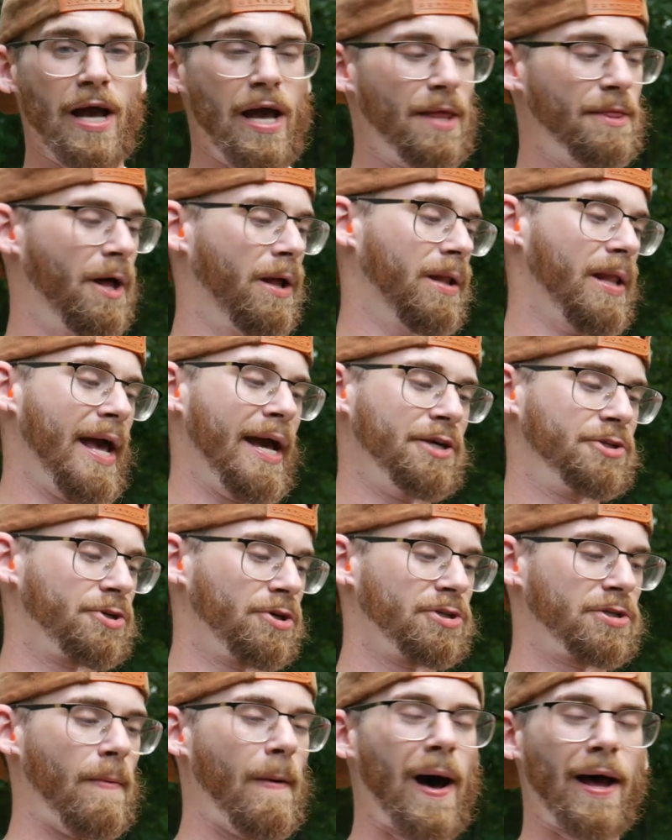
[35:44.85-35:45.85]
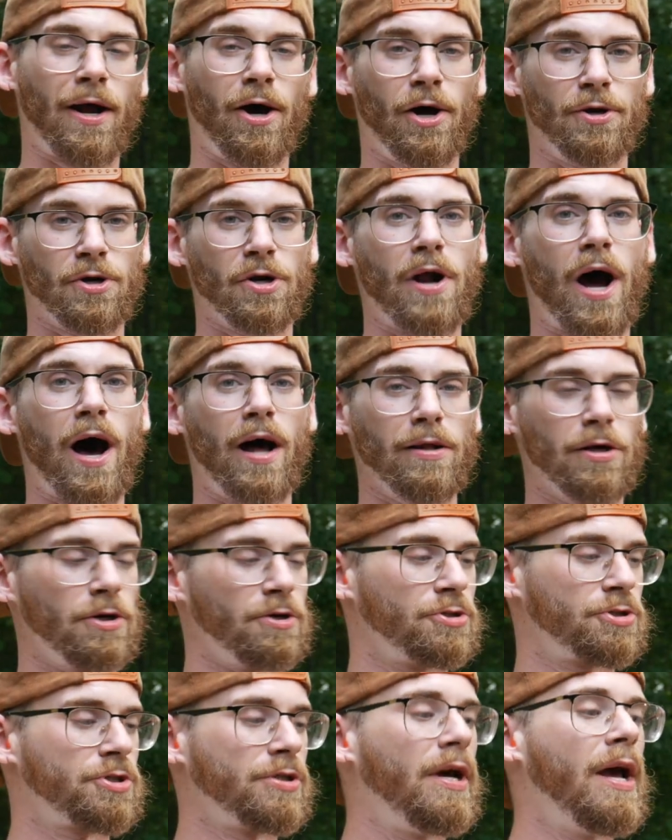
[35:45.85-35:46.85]
The laser is about
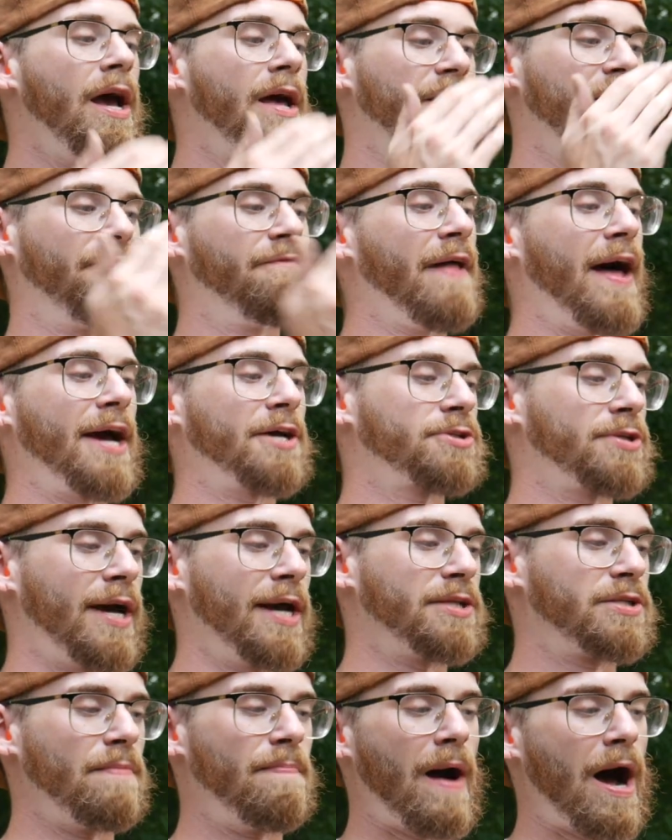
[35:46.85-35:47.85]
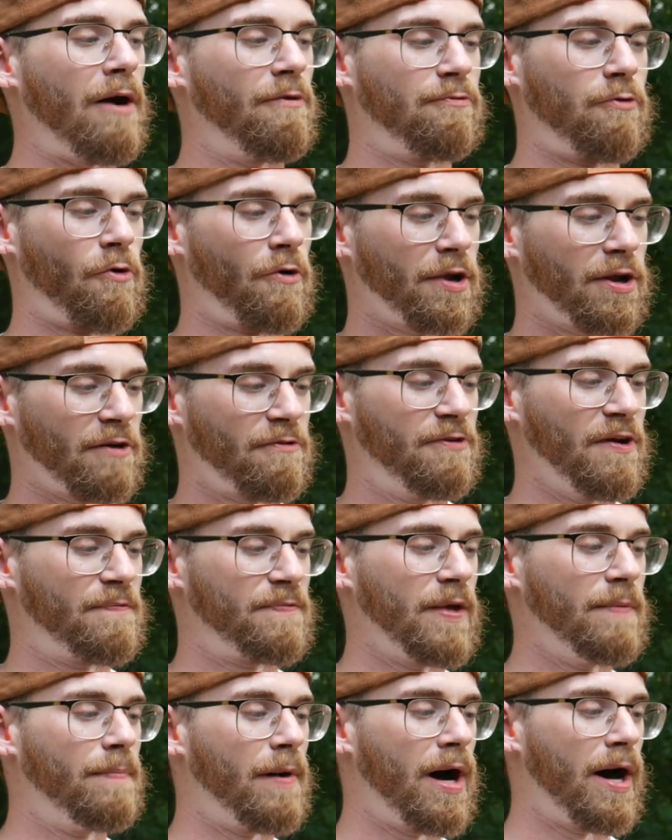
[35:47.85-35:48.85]
$100. The flashlight's about 40 or
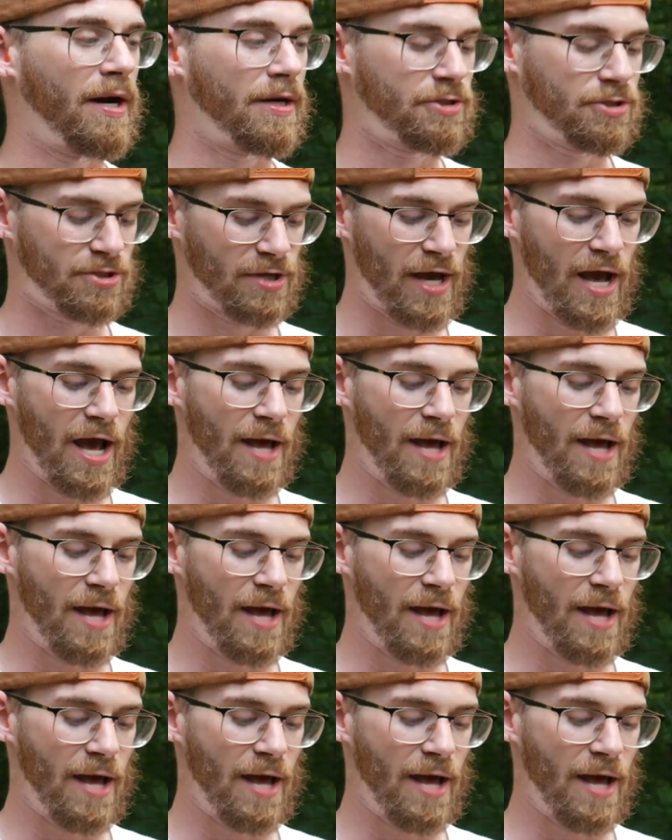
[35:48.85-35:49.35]
50 bucks.